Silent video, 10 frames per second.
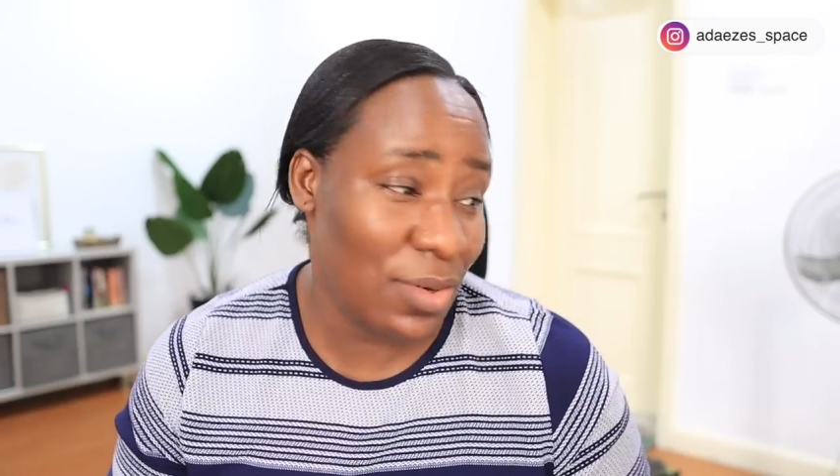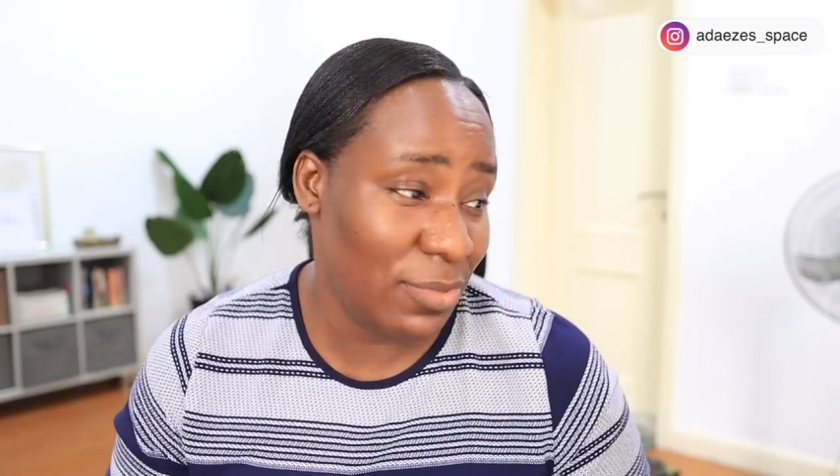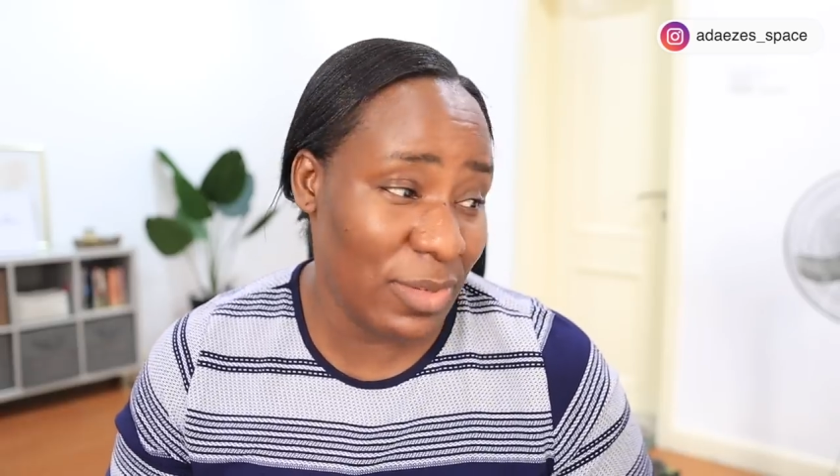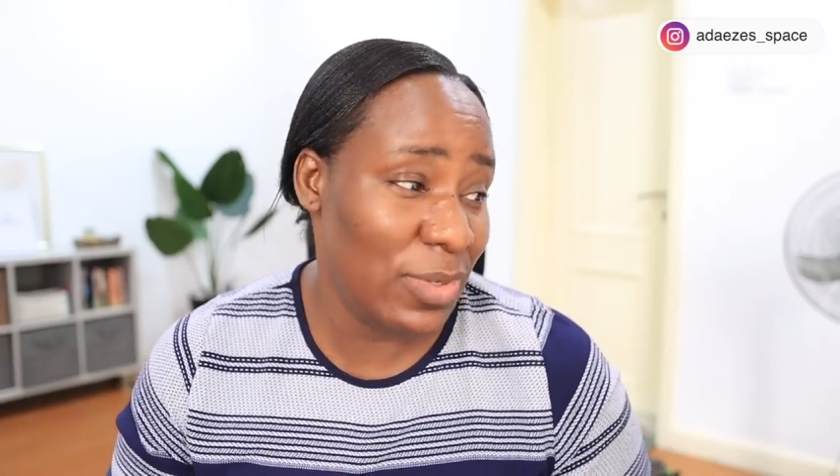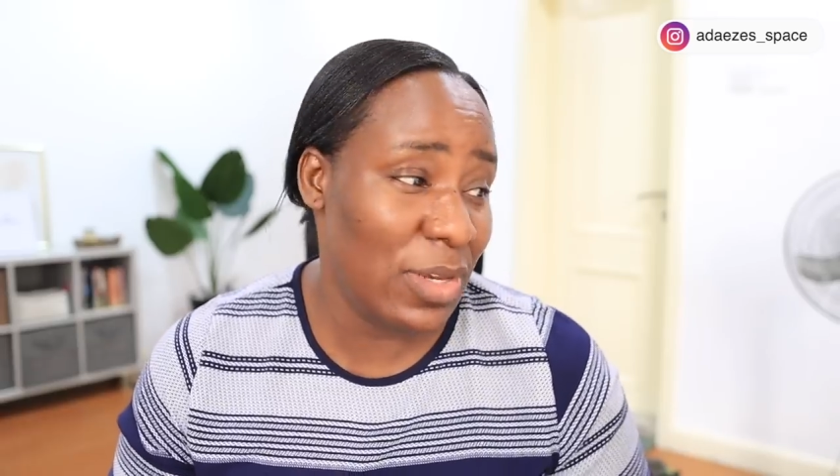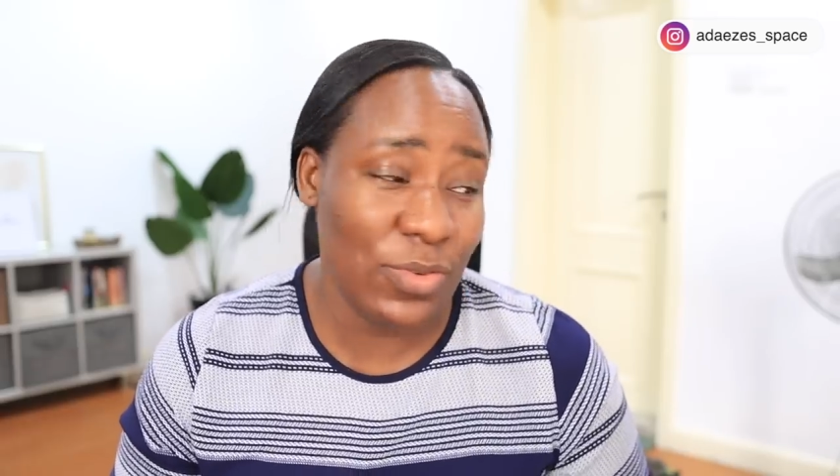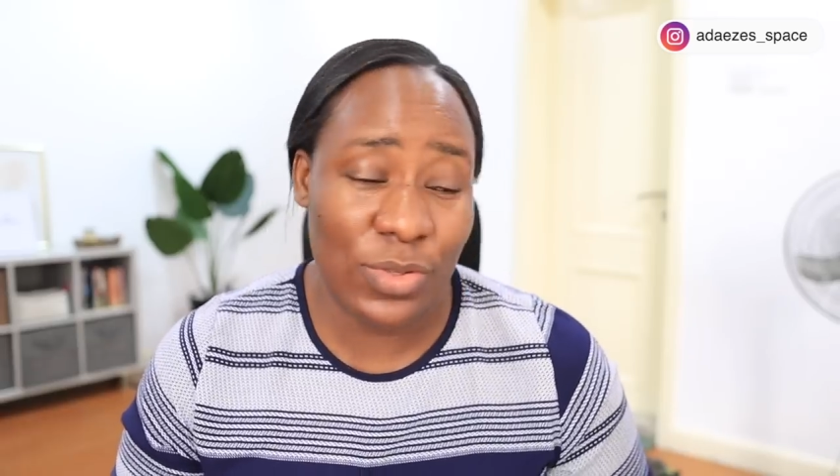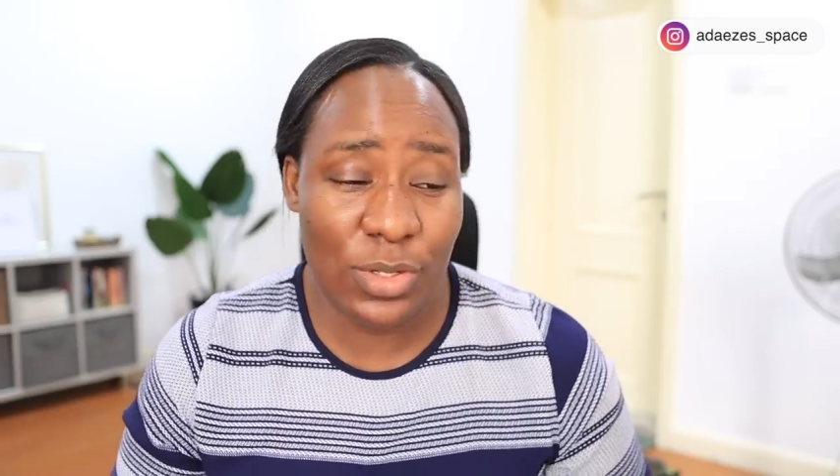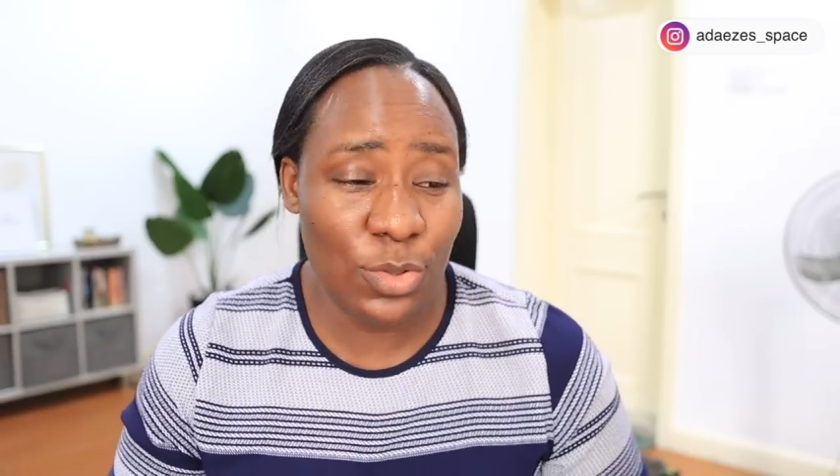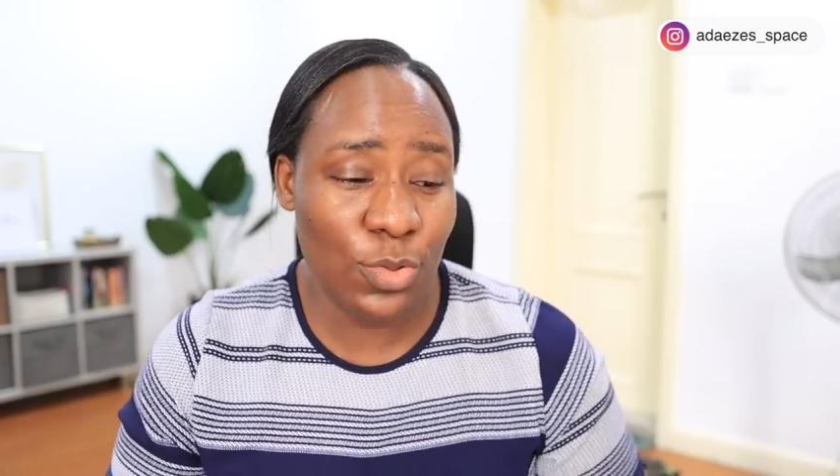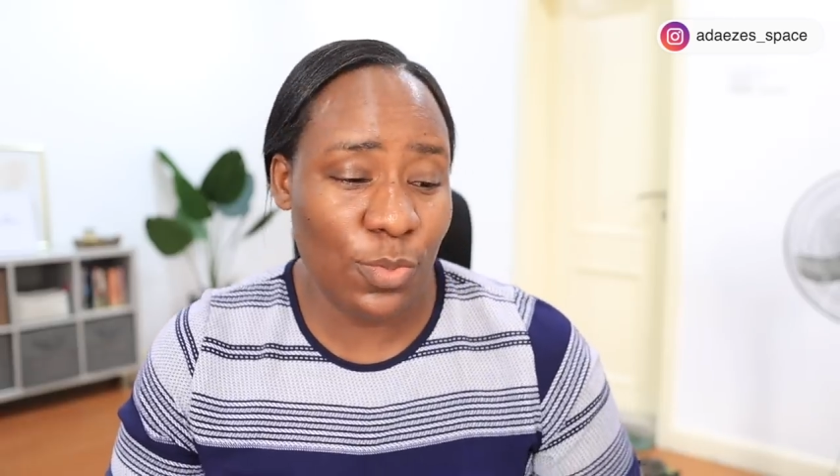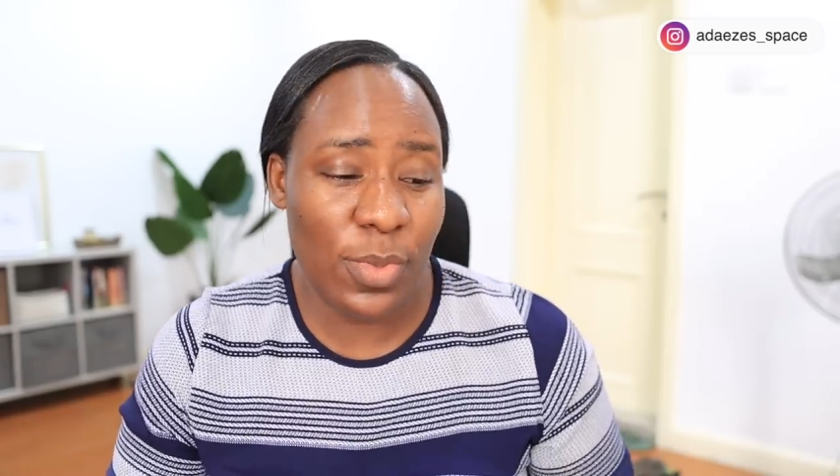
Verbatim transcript: or maybe a few days to